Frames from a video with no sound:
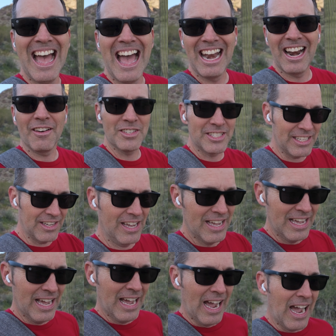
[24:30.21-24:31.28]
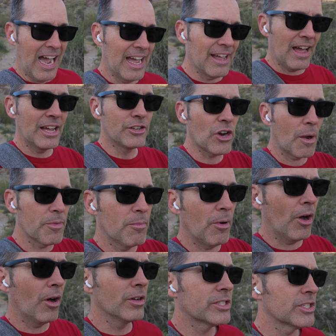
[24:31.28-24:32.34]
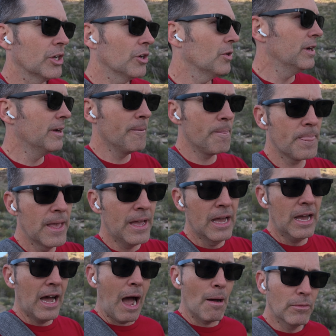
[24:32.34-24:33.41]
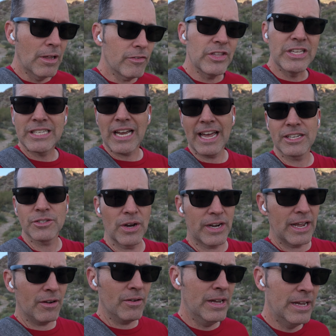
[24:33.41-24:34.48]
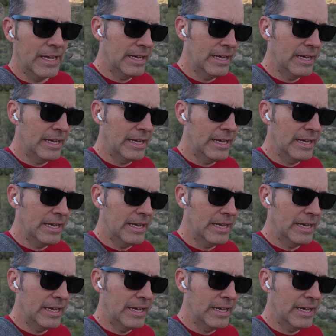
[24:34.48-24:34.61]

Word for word: And obviously I dropped the ball. So I'm loving these hikes right now,